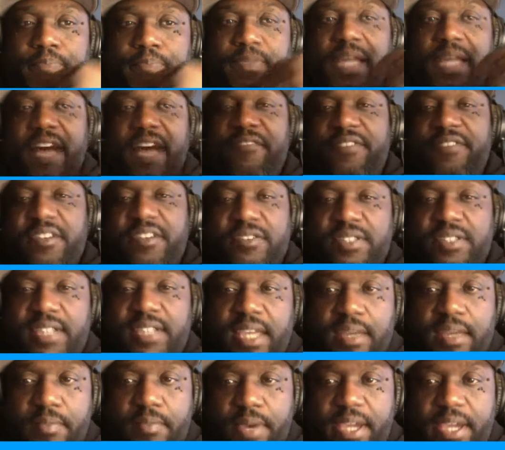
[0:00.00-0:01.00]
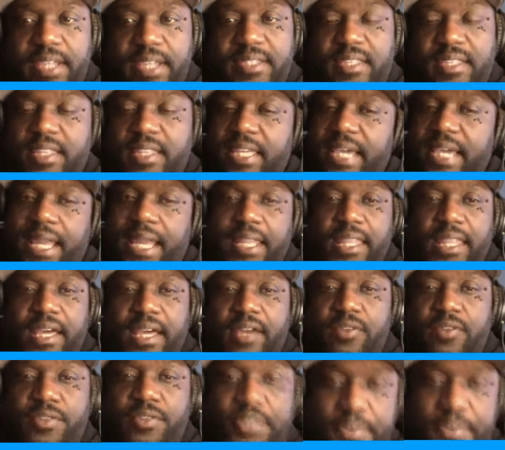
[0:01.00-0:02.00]
I feel the same way. So he got a lot
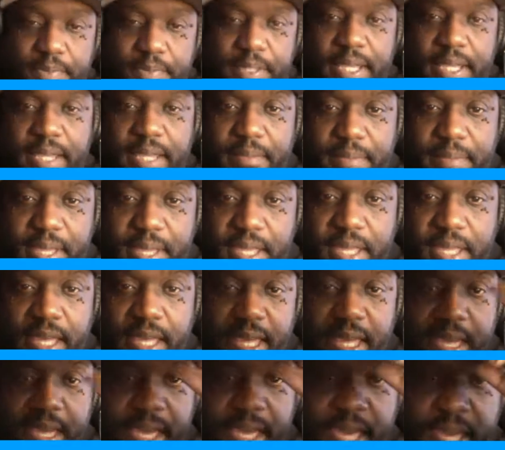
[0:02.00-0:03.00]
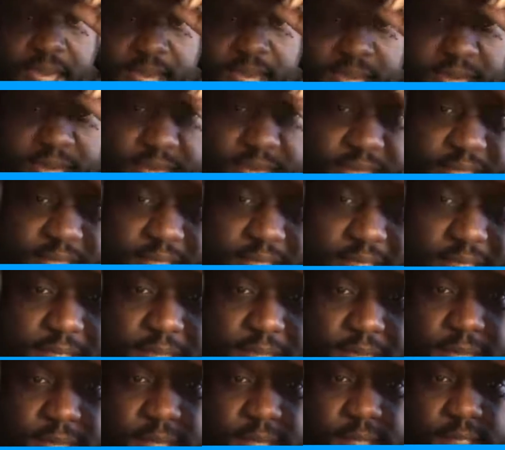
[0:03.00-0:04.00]
on his plate, man,
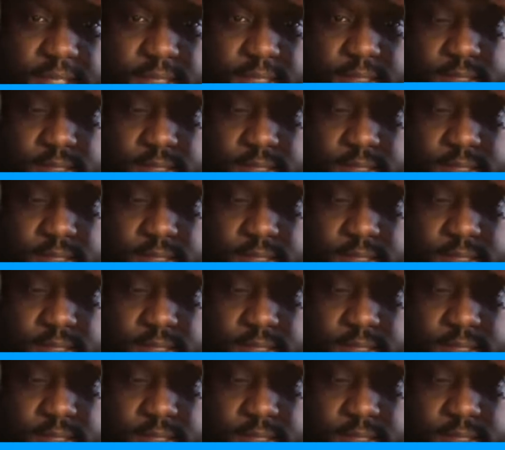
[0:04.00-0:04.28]
and